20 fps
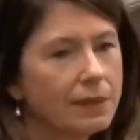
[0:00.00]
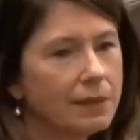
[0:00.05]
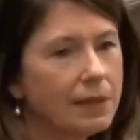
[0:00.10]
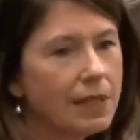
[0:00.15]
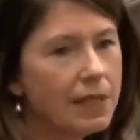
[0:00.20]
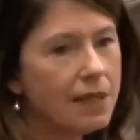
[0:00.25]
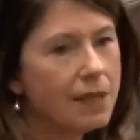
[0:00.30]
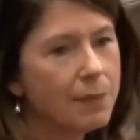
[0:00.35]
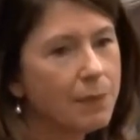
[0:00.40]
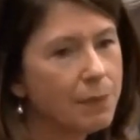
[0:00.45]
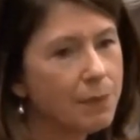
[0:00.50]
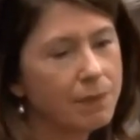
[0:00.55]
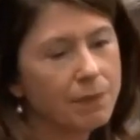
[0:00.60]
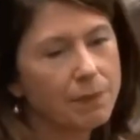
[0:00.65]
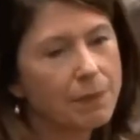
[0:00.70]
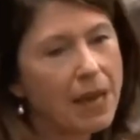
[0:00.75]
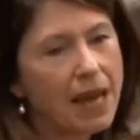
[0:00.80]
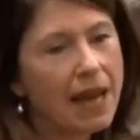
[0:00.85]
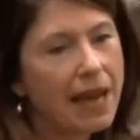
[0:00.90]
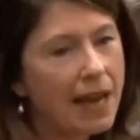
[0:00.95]
in the
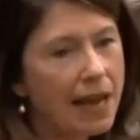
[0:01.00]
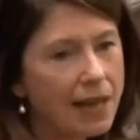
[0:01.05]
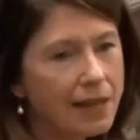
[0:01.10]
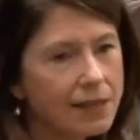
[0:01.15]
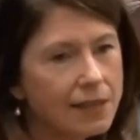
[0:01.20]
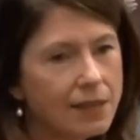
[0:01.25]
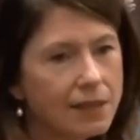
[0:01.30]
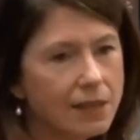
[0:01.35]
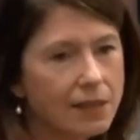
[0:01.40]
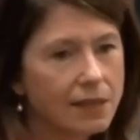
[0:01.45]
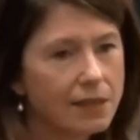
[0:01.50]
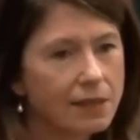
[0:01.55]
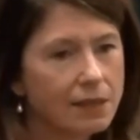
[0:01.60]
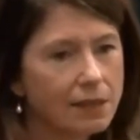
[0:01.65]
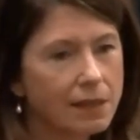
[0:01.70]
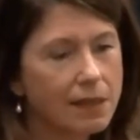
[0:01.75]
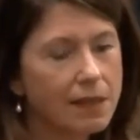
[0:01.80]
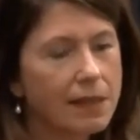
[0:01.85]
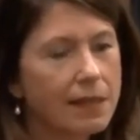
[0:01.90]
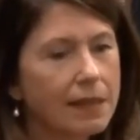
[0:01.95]
passed,
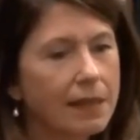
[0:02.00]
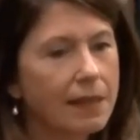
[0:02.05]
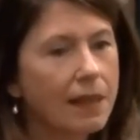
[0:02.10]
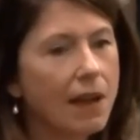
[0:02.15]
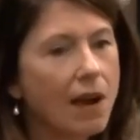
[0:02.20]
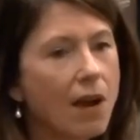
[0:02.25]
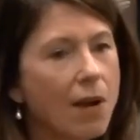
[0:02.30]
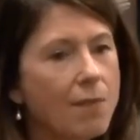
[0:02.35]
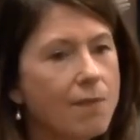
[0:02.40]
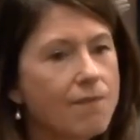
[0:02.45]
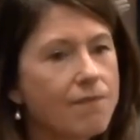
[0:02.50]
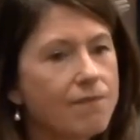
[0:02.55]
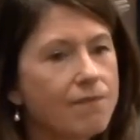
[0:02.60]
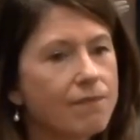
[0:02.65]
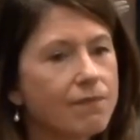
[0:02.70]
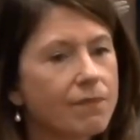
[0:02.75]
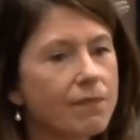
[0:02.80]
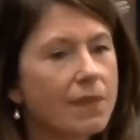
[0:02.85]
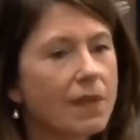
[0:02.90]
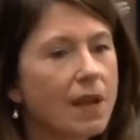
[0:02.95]
um,
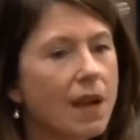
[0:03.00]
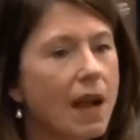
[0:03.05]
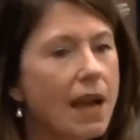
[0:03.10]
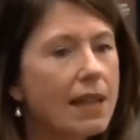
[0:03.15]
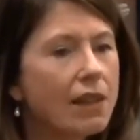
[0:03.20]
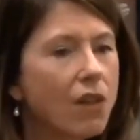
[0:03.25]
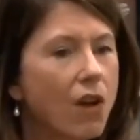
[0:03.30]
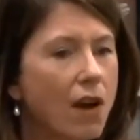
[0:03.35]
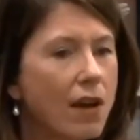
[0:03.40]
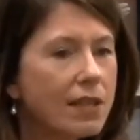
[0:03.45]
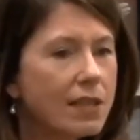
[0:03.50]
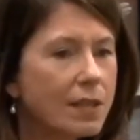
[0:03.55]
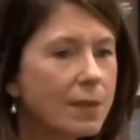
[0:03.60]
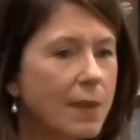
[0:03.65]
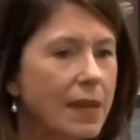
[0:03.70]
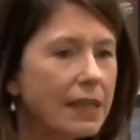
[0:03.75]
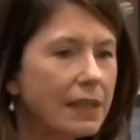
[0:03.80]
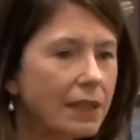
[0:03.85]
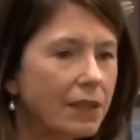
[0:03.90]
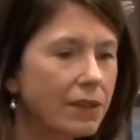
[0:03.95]
I lost
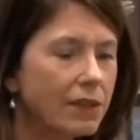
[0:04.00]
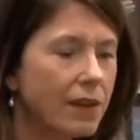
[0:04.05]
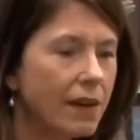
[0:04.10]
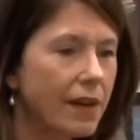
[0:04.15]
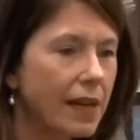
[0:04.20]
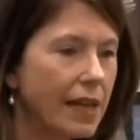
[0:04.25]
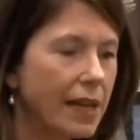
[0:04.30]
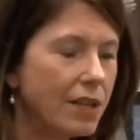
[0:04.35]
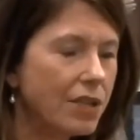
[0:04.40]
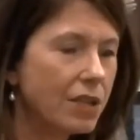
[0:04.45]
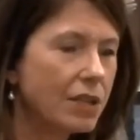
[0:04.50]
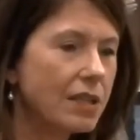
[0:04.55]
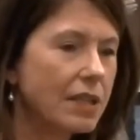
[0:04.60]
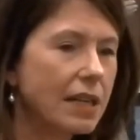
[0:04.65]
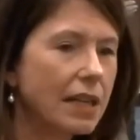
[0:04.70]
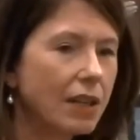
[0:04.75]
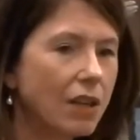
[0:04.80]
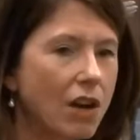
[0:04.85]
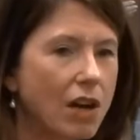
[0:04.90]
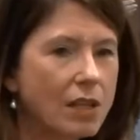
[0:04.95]
my literary agent
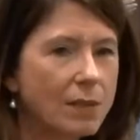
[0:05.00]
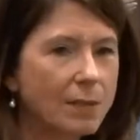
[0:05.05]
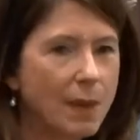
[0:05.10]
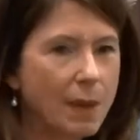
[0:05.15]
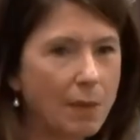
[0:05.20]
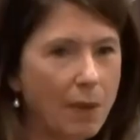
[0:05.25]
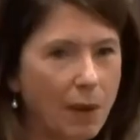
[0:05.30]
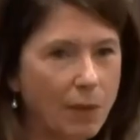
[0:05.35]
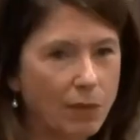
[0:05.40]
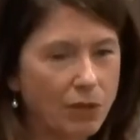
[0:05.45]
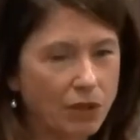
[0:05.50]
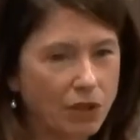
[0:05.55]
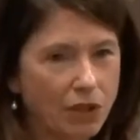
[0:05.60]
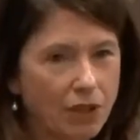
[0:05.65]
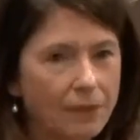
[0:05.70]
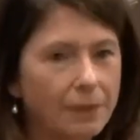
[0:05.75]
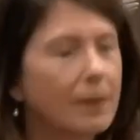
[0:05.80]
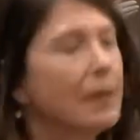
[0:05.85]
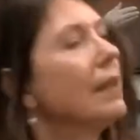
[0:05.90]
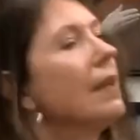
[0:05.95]
and I lost my
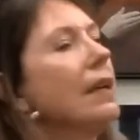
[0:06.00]
publisher.